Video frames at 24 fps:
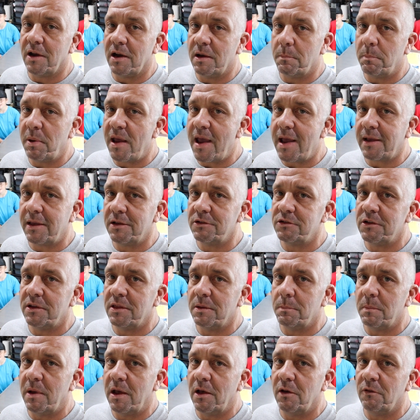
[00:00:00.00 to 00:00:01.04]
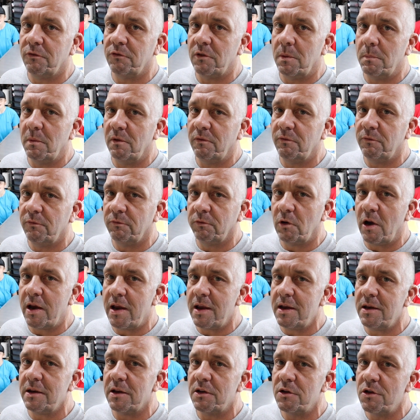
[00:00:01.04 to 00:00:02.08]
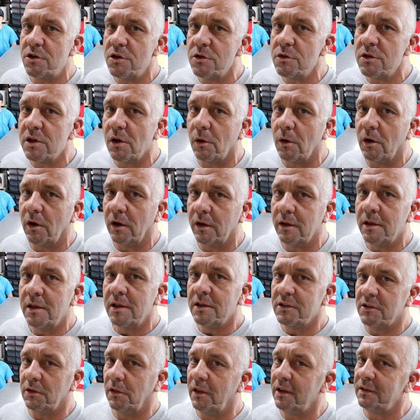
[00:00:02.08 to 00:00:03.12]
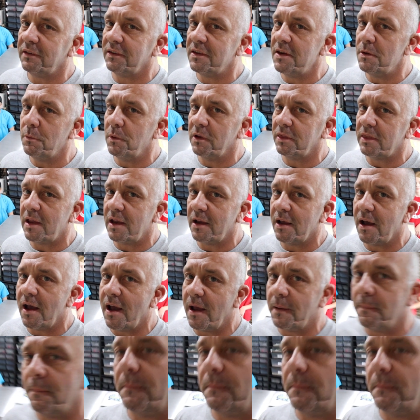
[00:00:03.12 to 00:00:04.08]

got a package in the mail from a friend in New York. So let's see what they got.